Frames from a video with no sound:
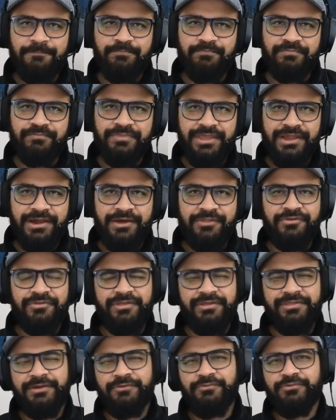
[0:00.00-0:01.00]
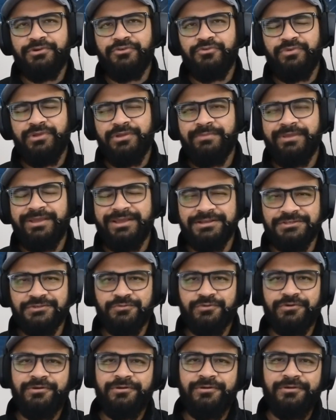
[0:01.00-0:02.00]
the other thing that we're doing, because
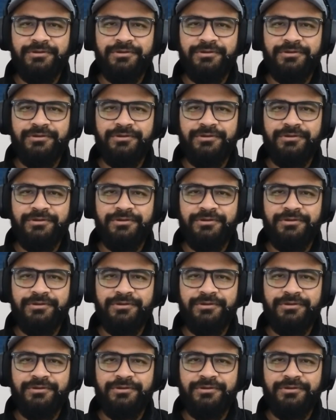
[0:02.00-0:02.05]
we're